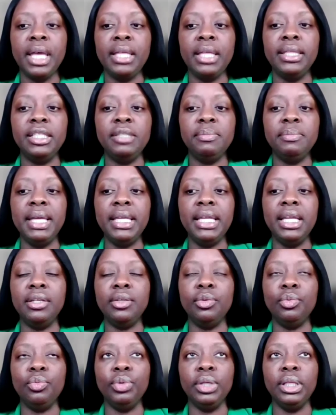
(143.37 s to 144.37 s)
This made
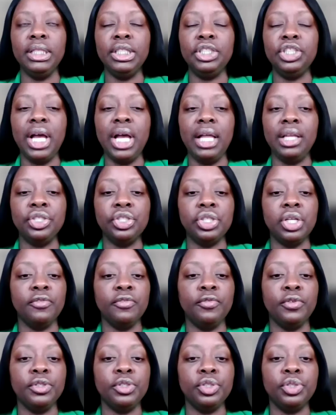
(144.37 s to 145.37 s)
it really
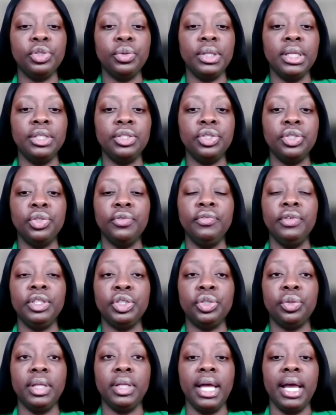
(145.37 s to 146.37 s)
challenging for students to
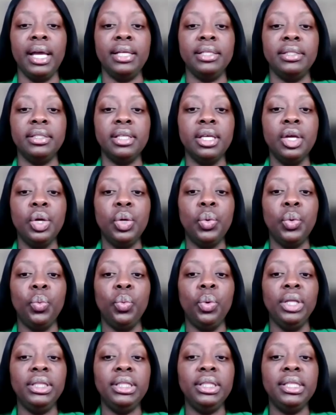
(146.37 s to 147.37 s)
visualize
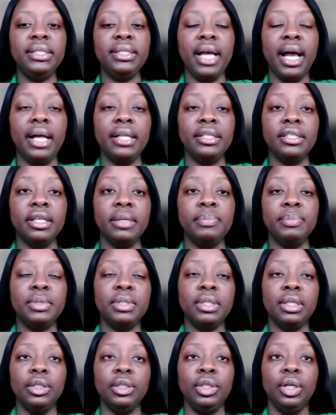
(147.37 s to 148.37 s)
what these
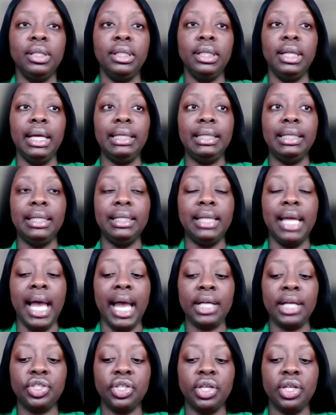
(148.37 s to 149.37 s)
concepts look like in
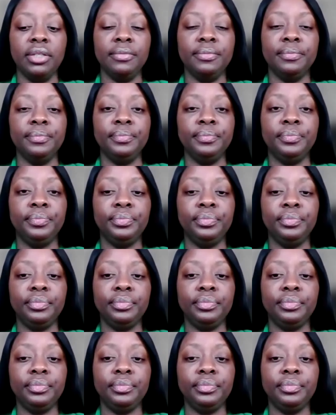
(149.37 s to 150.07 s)
action.